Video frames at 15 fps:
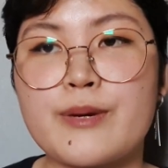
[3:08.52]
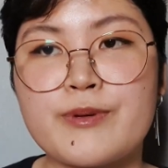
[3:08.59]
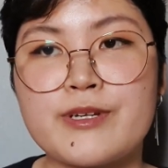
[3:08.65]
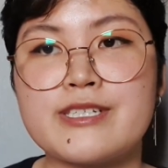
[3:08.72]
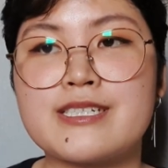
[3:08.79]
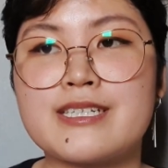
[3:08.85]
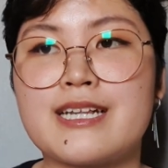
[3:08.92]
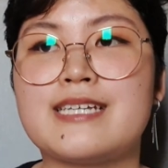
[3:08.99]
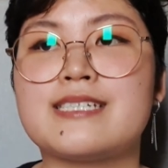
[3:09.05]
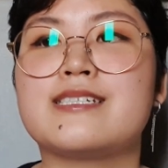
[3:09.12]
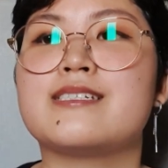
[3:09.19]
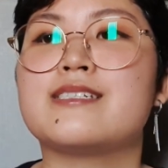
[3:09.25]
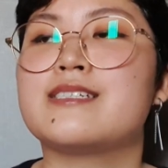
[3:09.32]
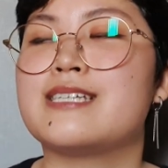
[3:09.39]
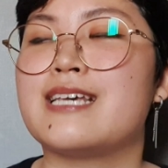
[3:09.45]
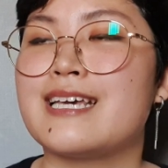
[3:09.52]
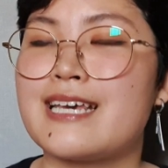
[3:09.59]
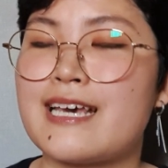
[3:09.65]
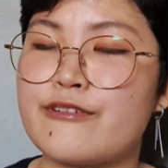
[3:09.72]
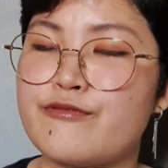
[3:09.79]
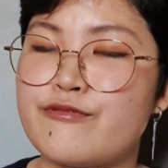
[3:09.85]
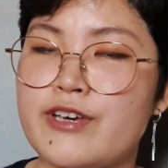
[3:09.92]
Japanese classes,
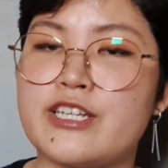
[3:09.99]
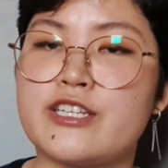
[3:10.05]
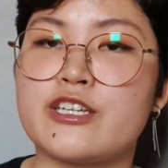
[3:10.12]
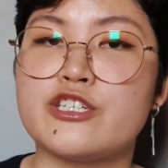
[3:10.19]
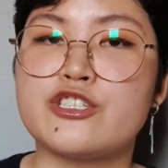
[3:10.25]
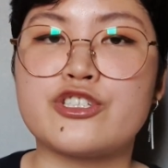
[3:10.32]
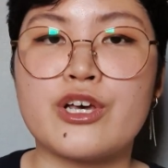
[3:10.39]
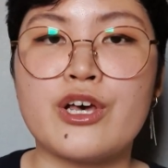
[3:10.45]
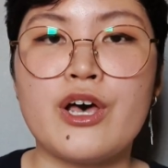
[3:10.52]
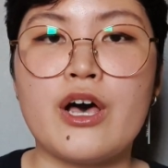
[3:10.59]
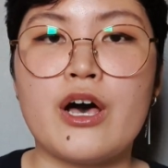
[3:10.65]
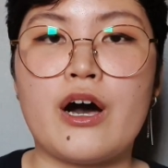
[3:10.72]
take advantage